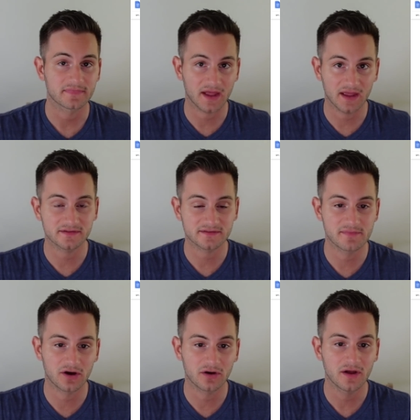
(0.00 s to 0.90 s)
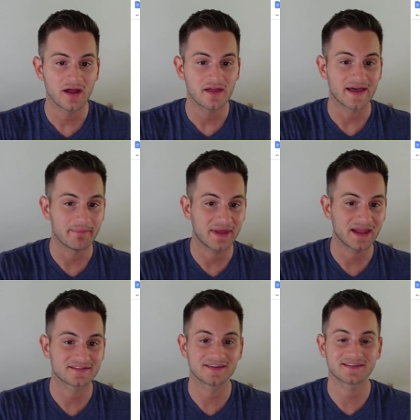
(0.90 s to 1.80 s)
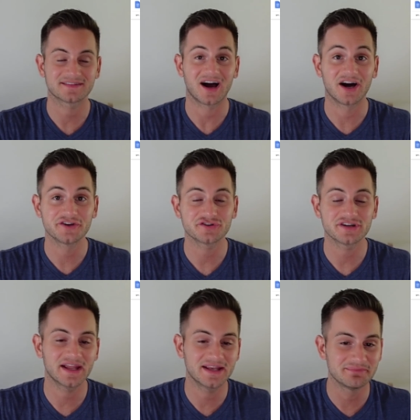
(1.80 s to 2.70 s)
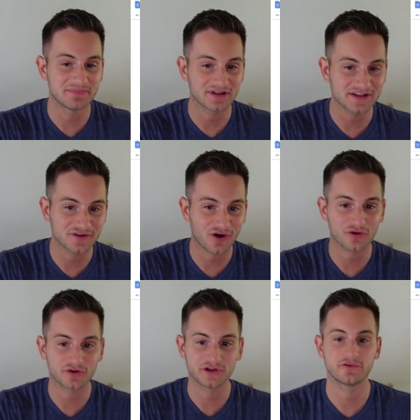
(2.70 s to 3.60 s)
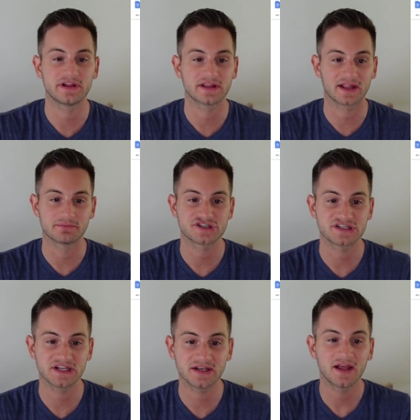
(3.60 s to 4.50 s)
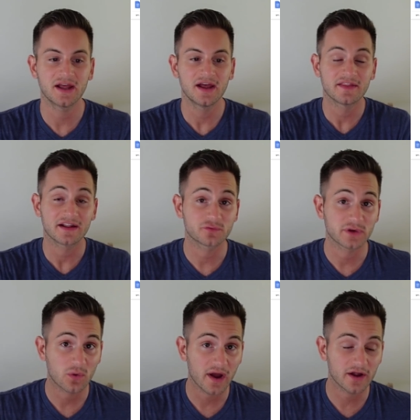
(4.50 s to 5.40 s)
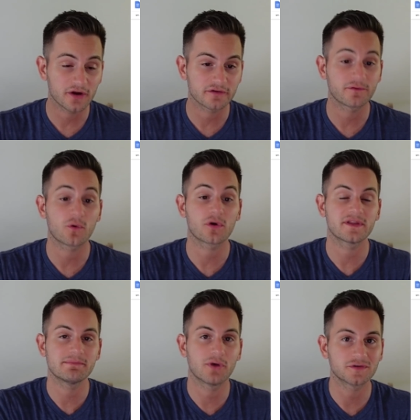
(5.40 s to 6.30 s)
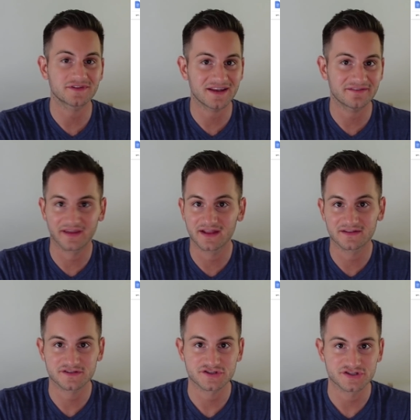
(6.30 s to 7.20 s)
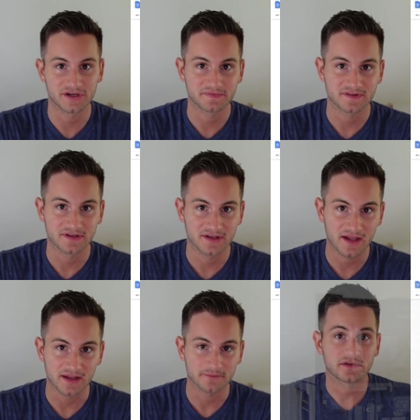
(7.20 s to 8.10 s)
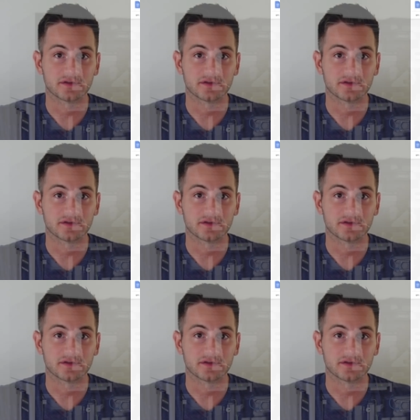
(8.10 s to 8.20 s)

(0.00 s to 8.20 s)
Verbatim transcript: ASML that makes this $180 million UV light machine that's required for the most advanced chips today.